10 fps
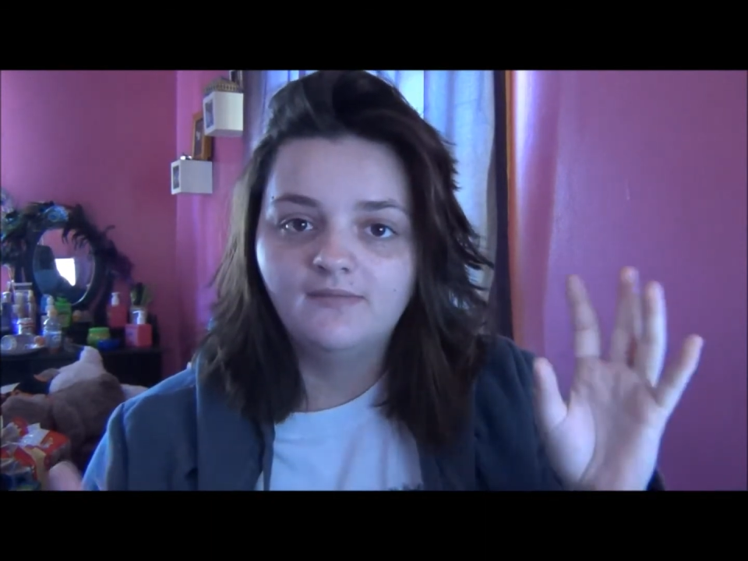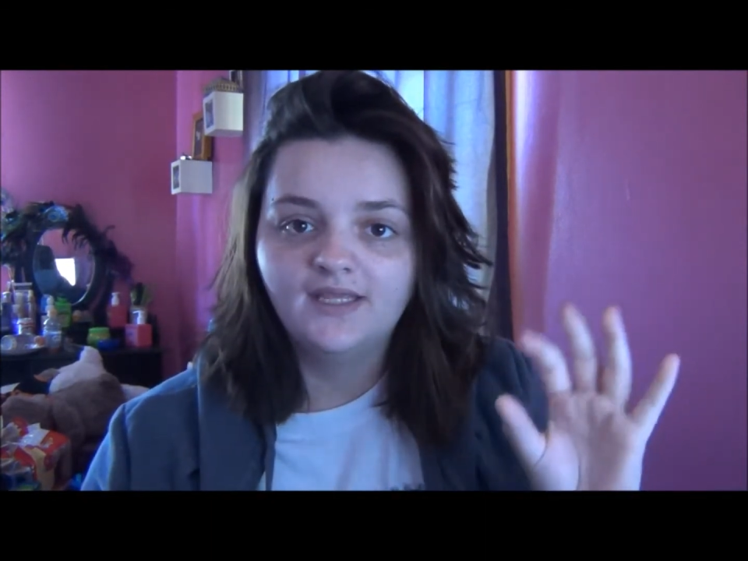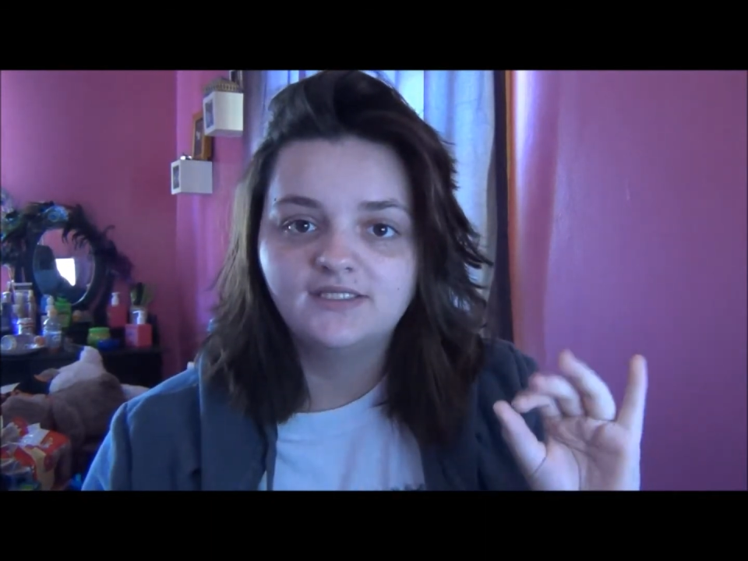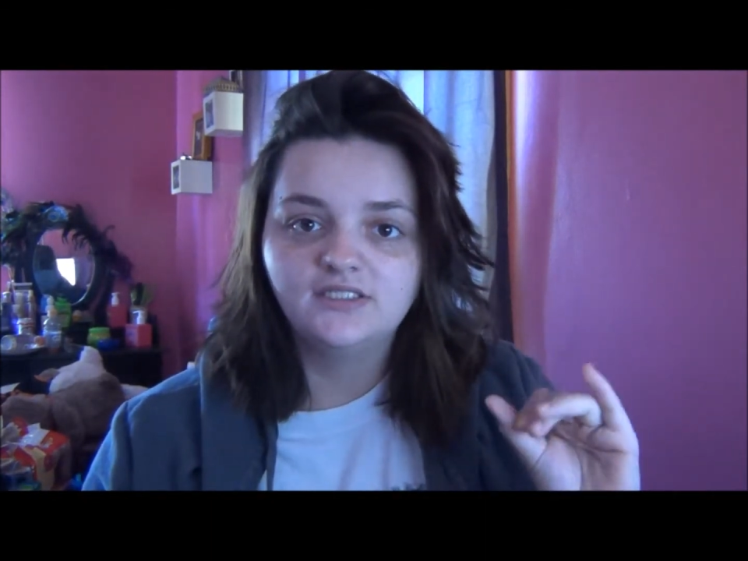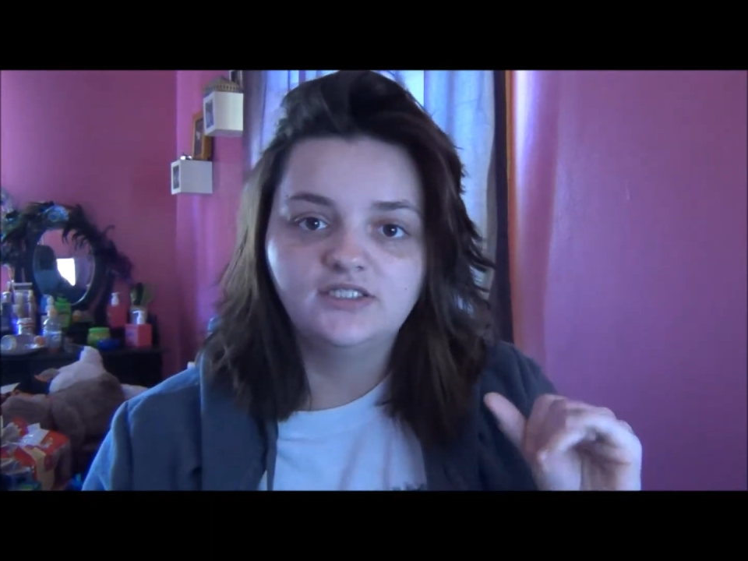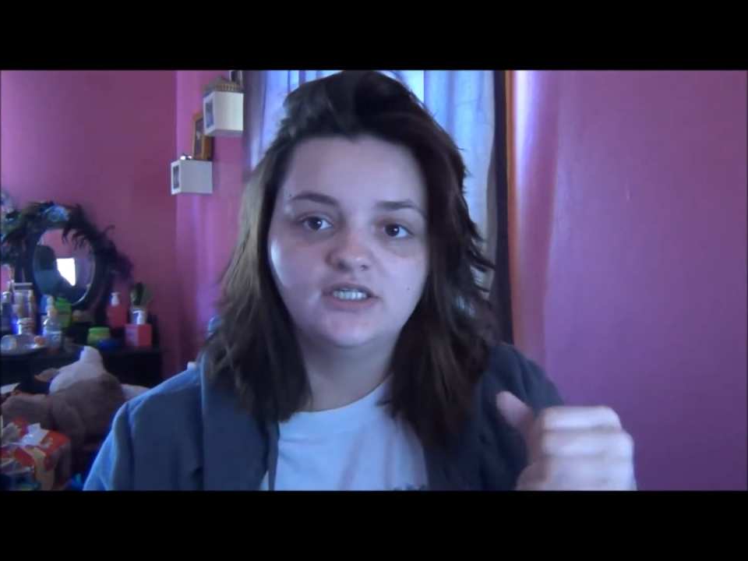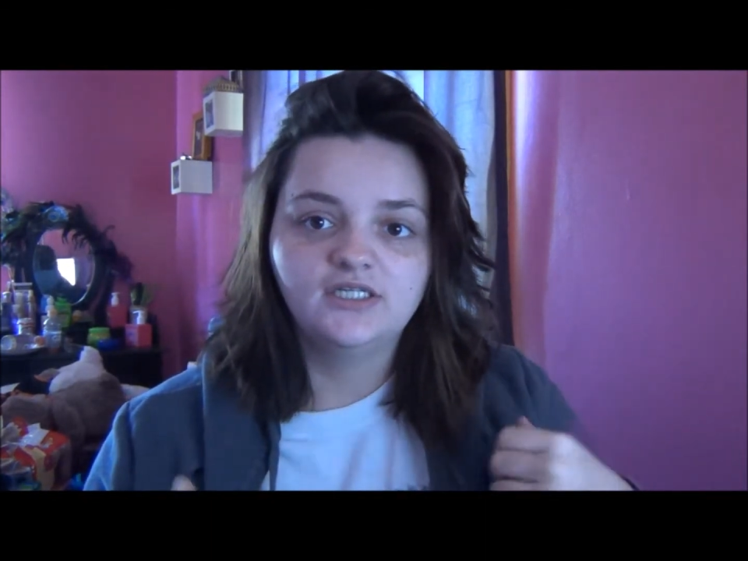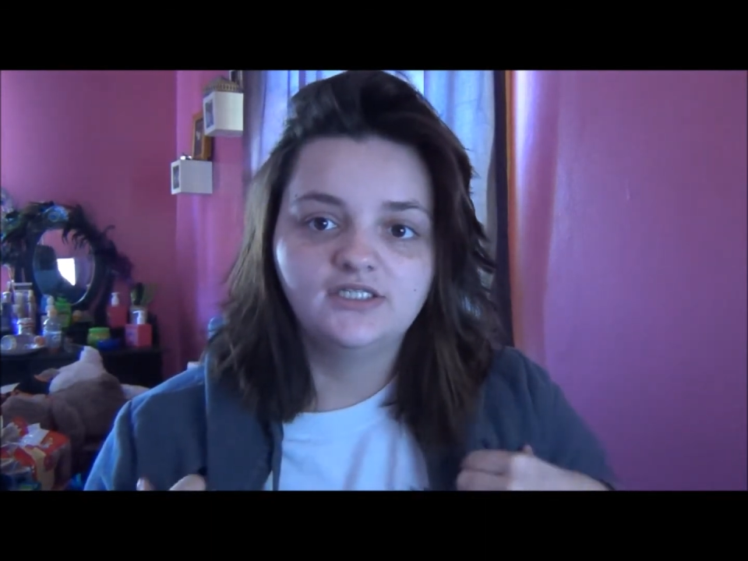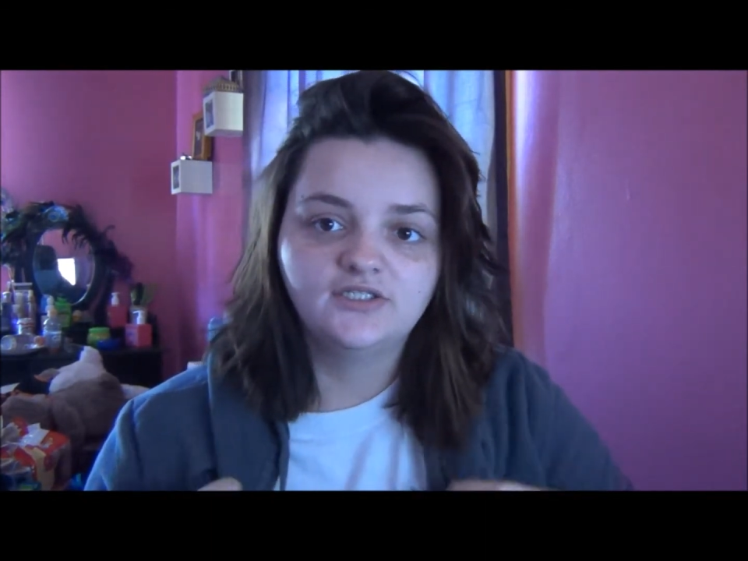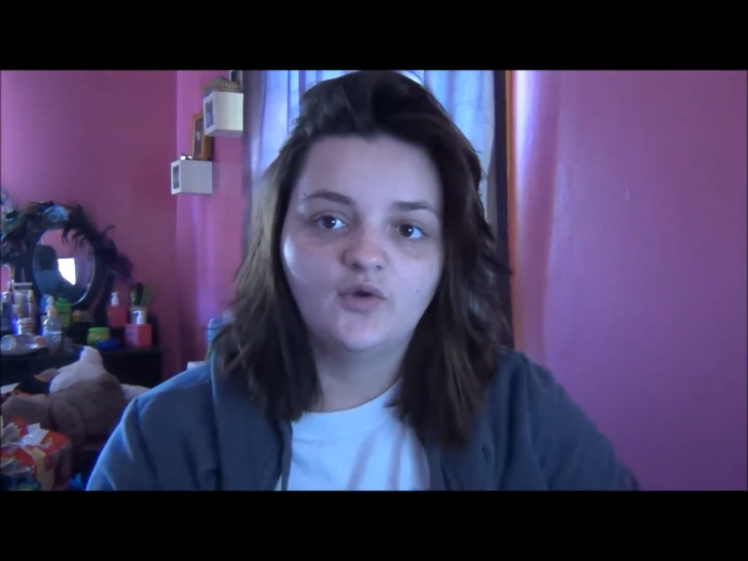
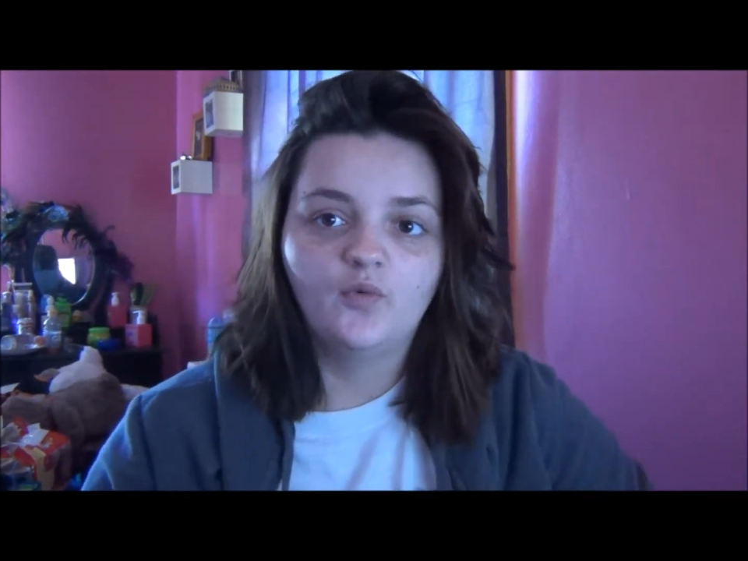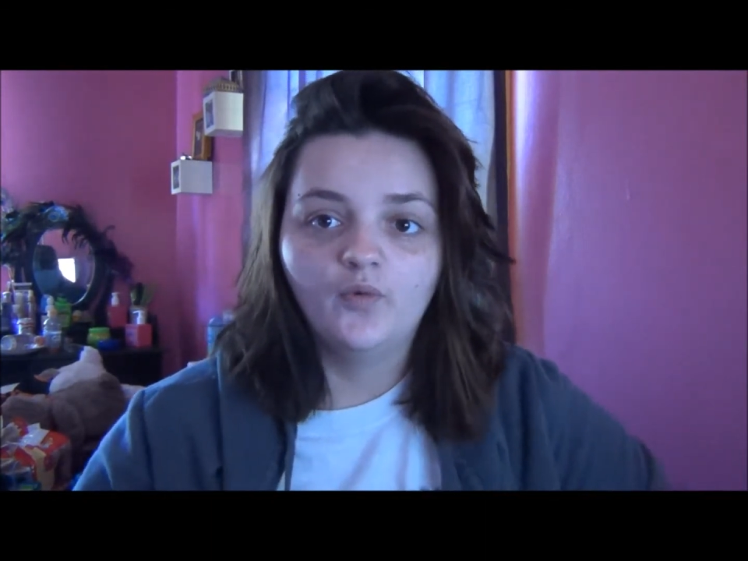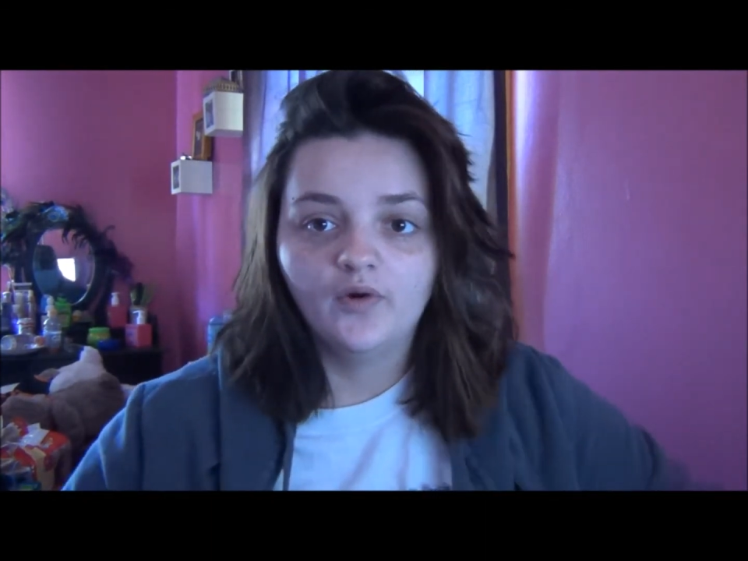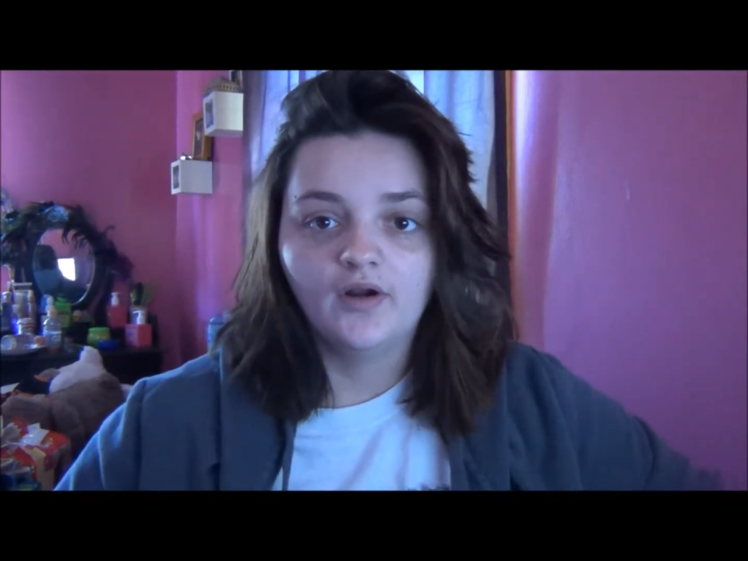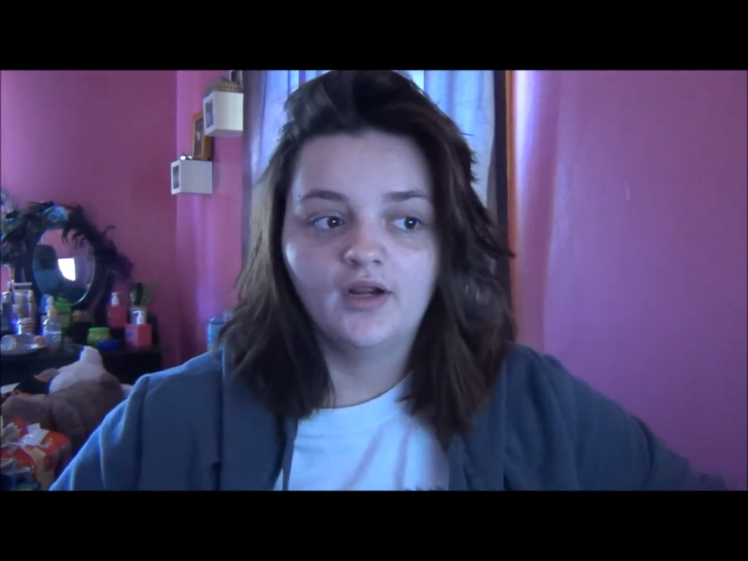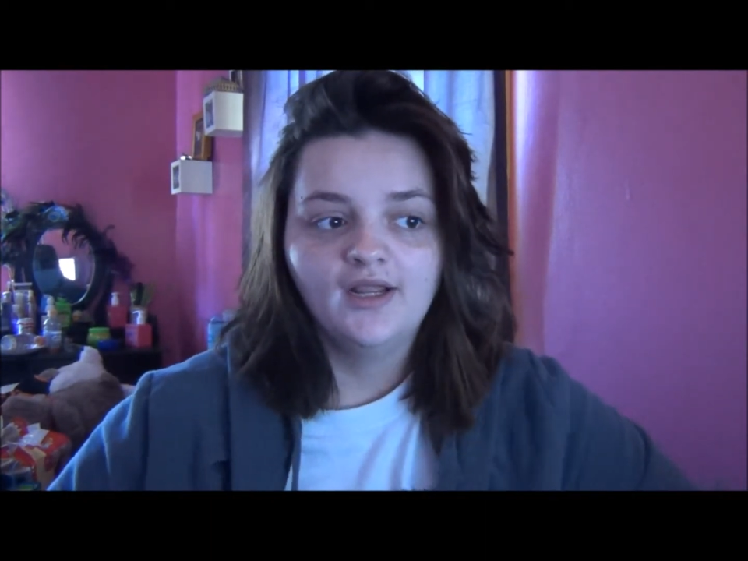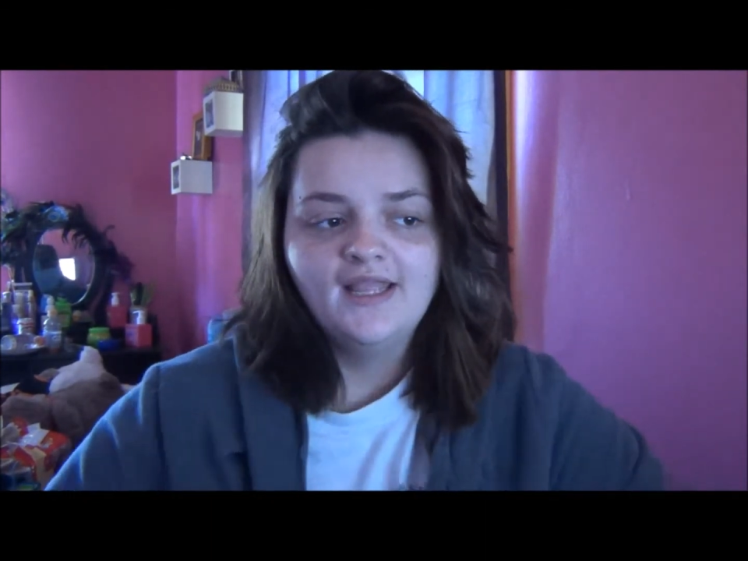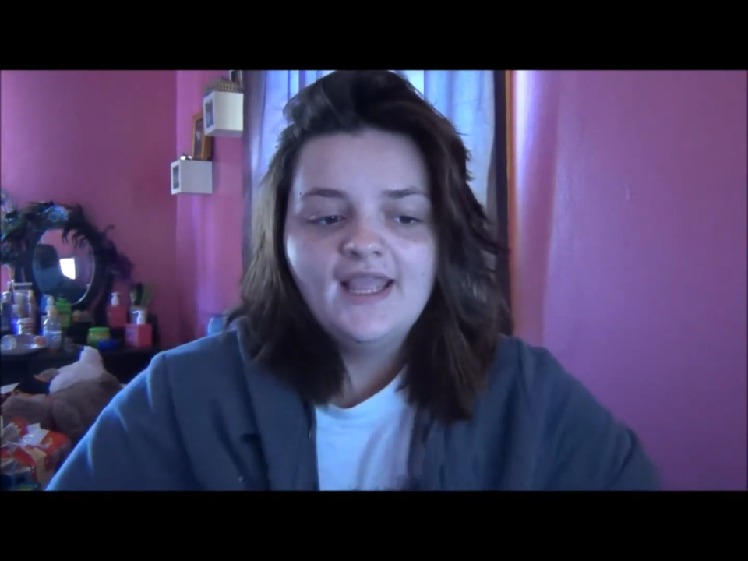messages or